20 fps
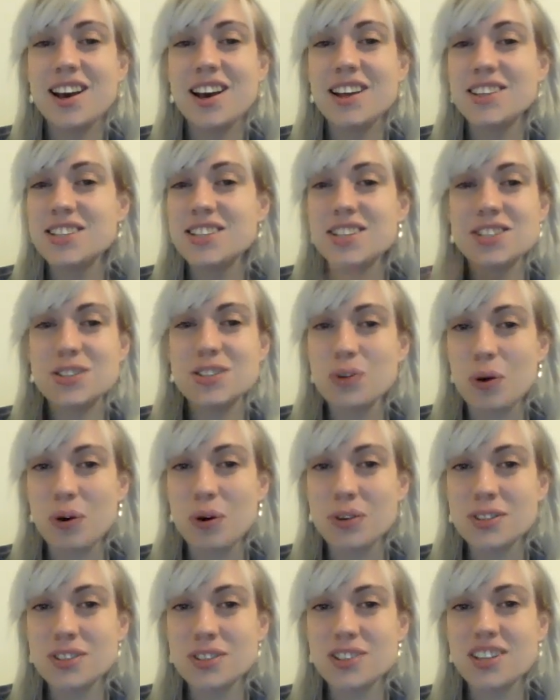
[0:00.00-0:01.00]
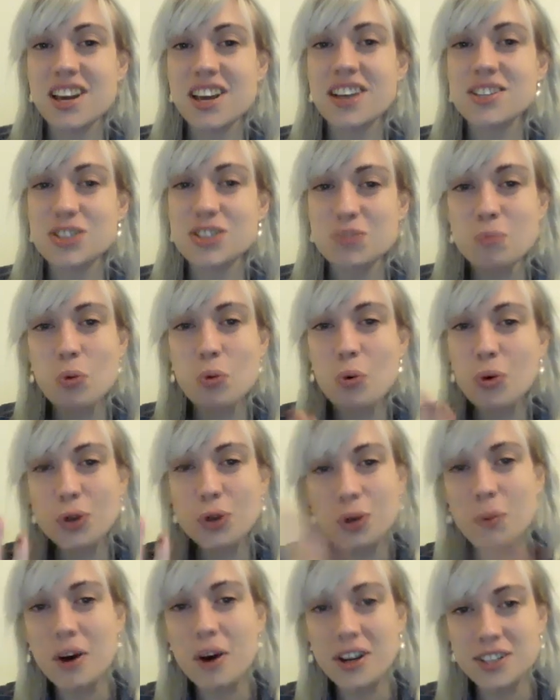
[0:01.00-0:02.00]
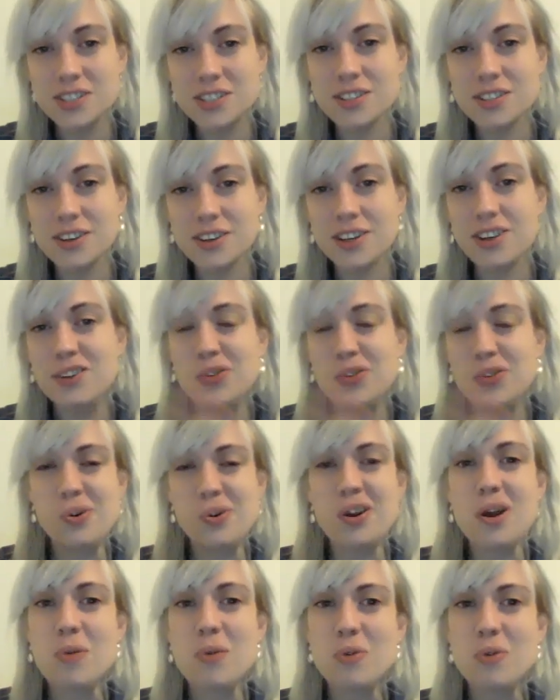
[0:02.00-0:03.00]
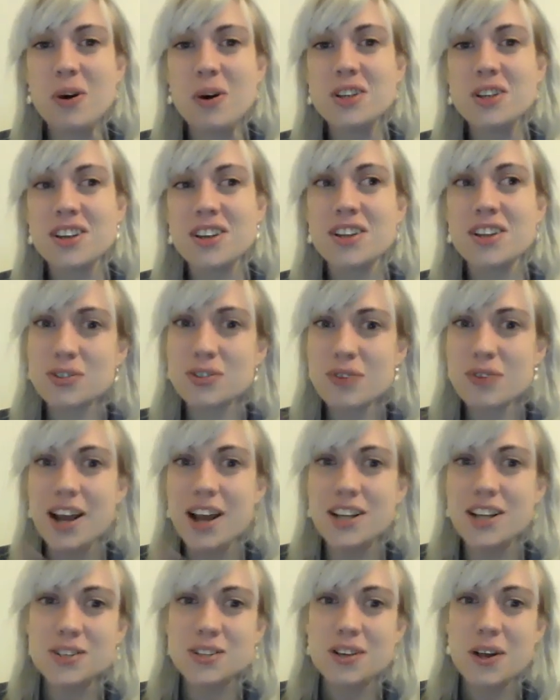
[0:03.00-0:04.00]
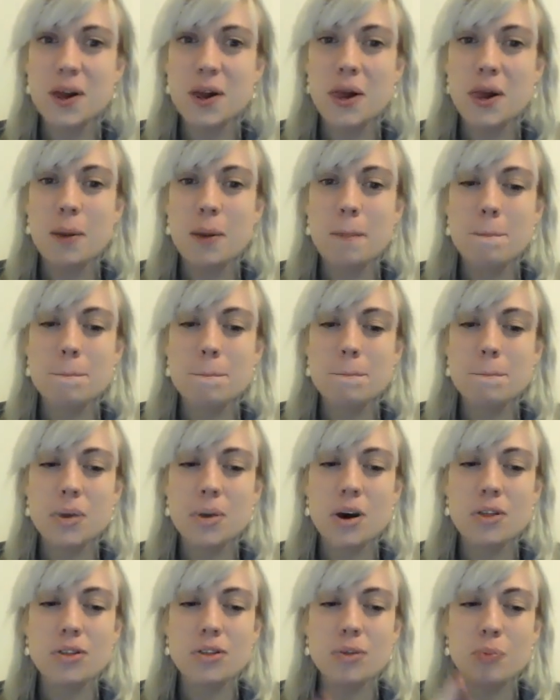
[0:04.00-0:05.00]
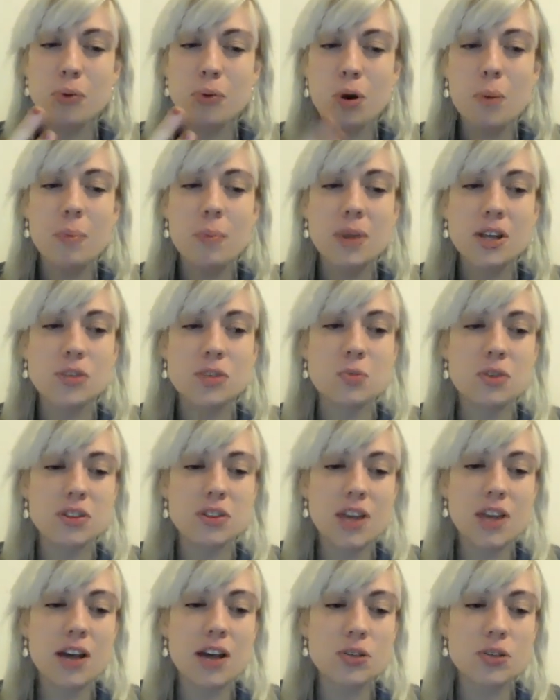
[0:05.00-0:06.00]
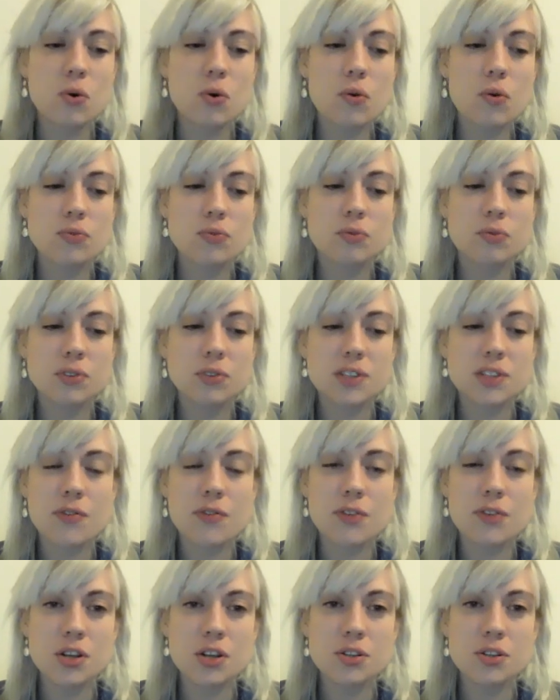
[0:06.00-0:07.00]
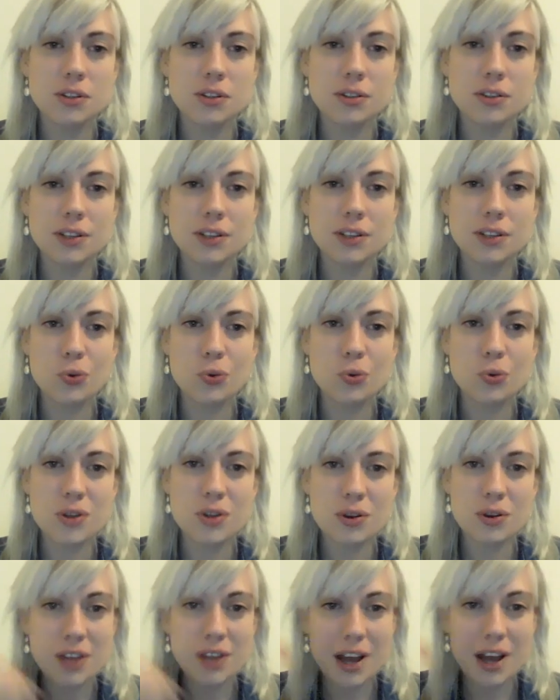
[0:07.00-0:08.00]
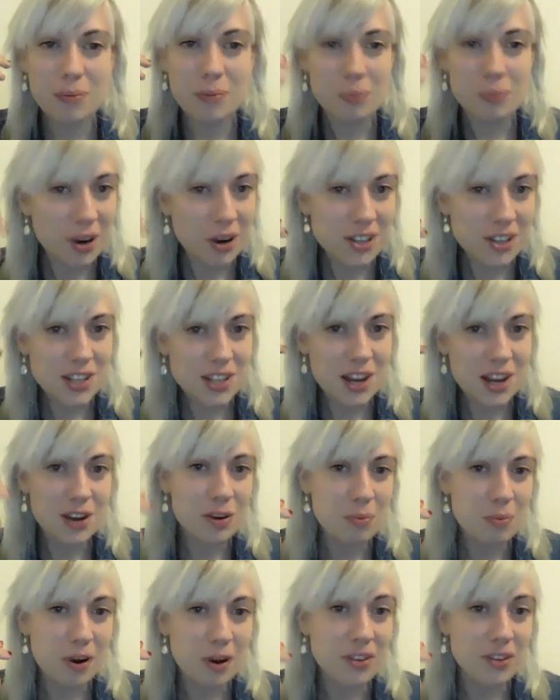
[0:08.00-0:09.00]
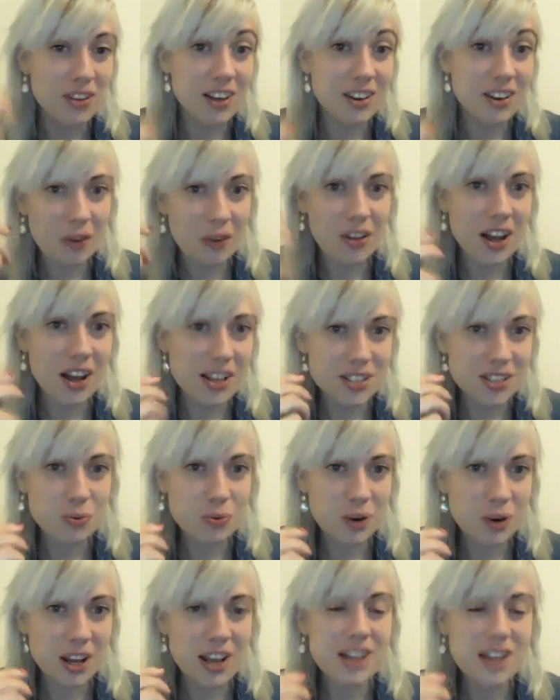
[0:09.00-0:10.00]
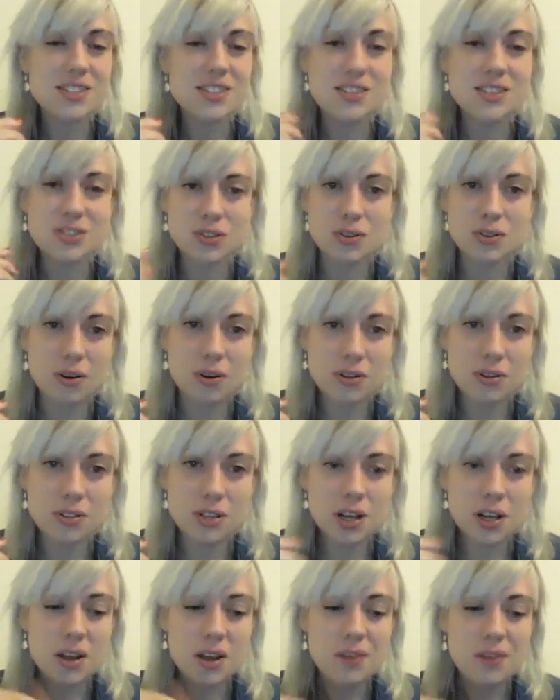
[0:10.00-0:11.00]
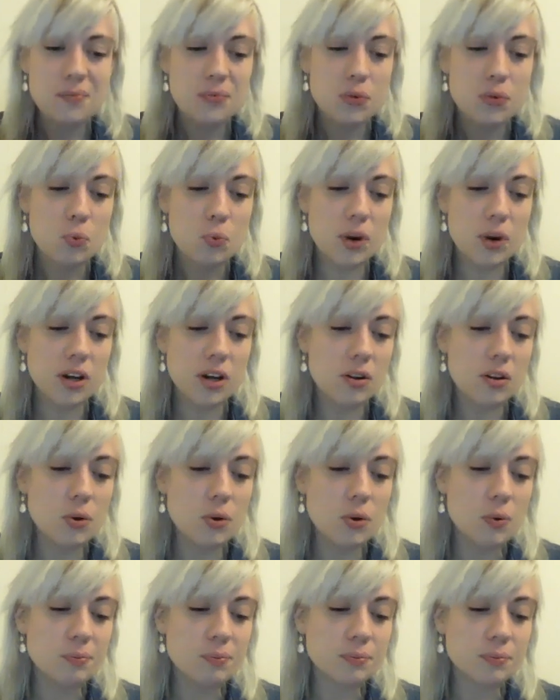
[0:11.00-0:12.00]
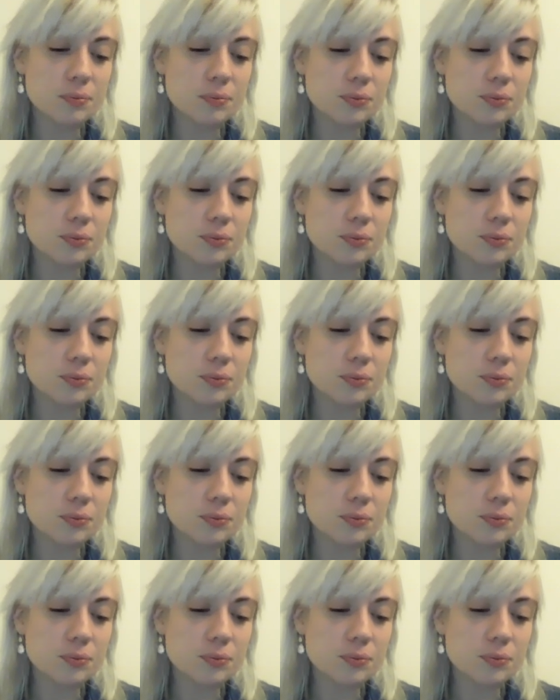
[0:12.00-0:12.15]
and it's not. That's more UI design. If you want to go UI design, it's great. But the problem is with that sort of definition, and also that mindset and you minding, oh, that's what it is. It's not. When you